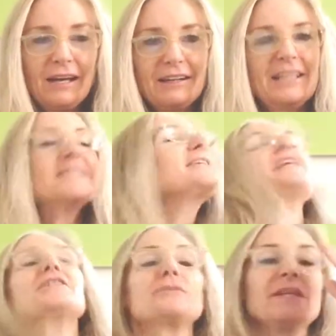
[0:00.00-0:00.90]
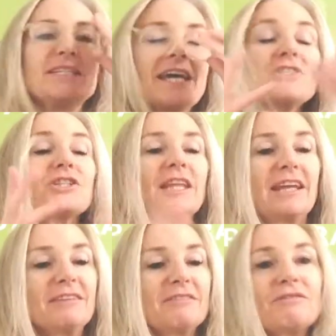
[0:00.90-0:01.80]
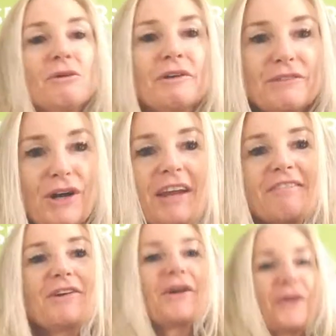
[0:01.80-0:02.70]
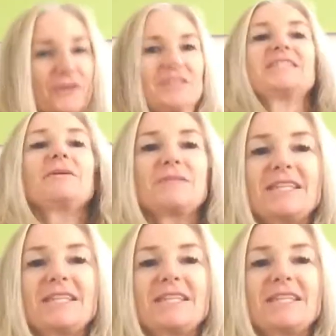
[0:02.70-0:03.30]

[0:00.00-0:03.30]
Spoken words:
let's get into meditation then. Well, we've kind of got a concept